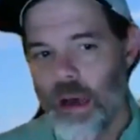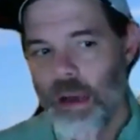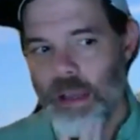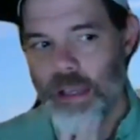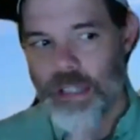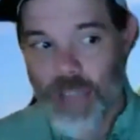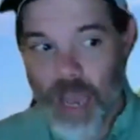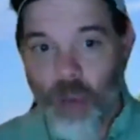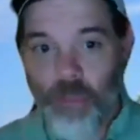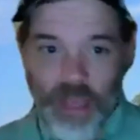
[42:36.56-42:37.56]
is
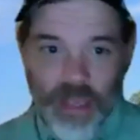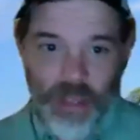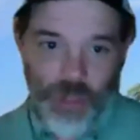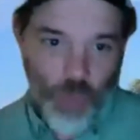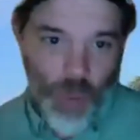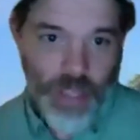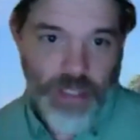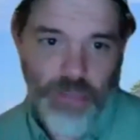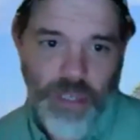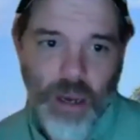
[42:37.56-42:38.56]
now making its way
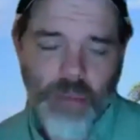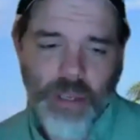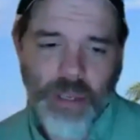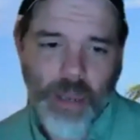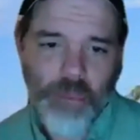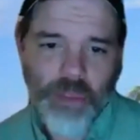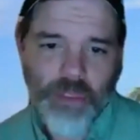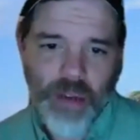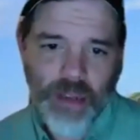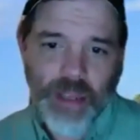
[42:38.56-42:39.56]
into becoming an
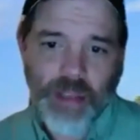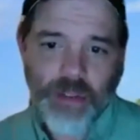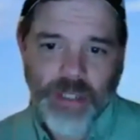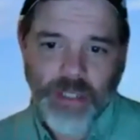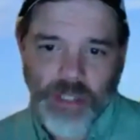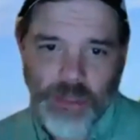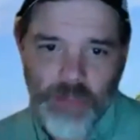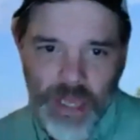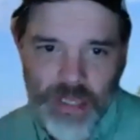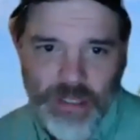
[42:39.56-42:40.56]
empathetic healing
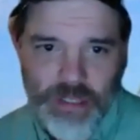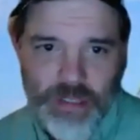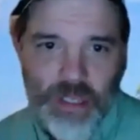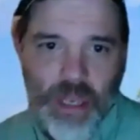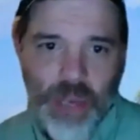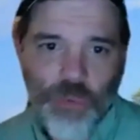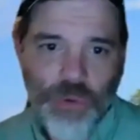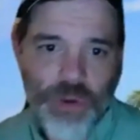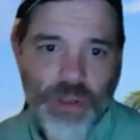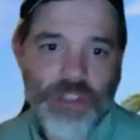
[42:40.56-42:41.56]
space. And
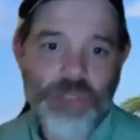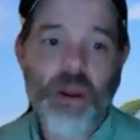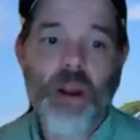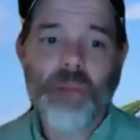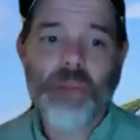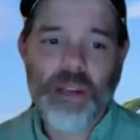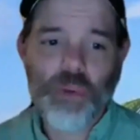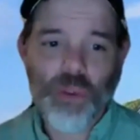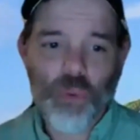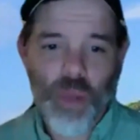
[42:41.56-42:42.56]
we're experimenting
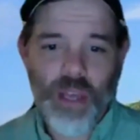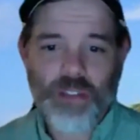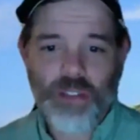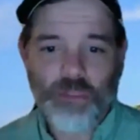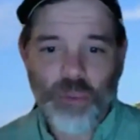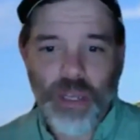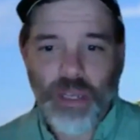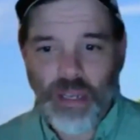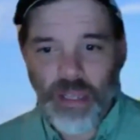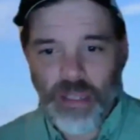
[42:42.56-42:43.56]
with ways to bring
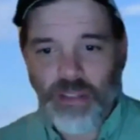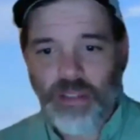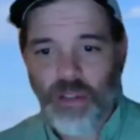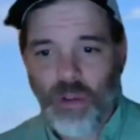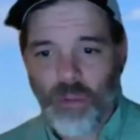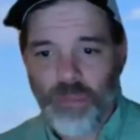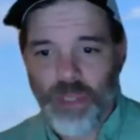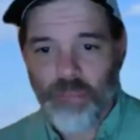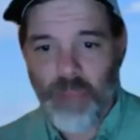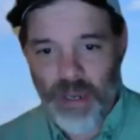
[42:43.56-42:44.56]
it into
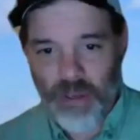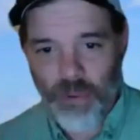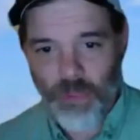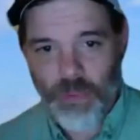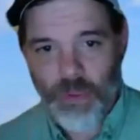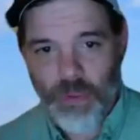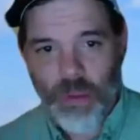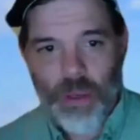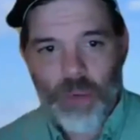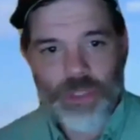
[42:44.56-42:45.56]
Columbia Medical,
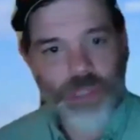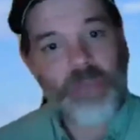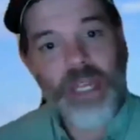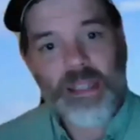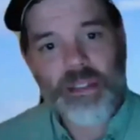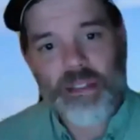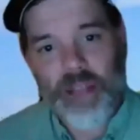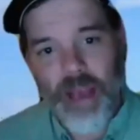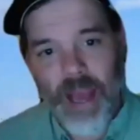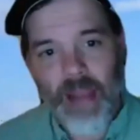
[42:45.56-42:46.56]
which means
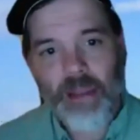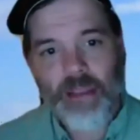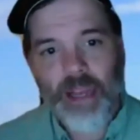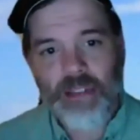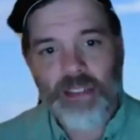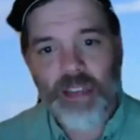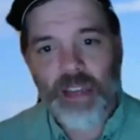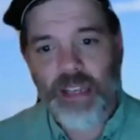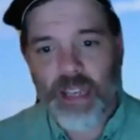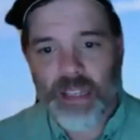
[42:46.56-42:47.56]
that
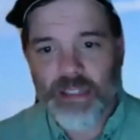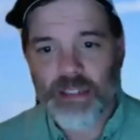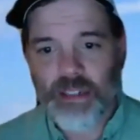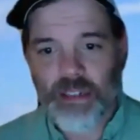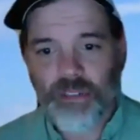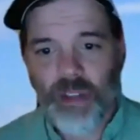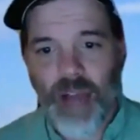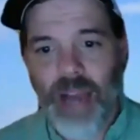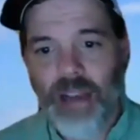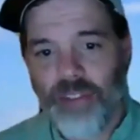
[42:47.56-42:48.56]
inciting incident of a
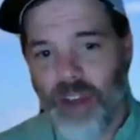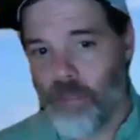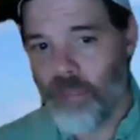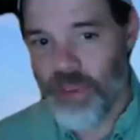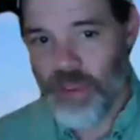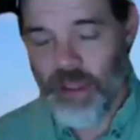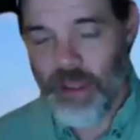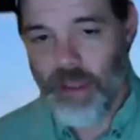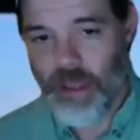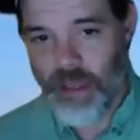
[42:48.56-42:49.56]
lack of
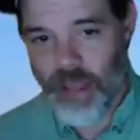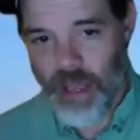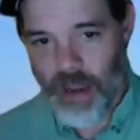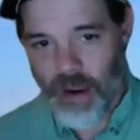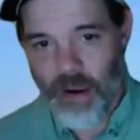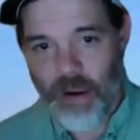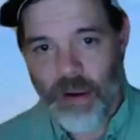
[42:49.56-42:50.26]
empathy and care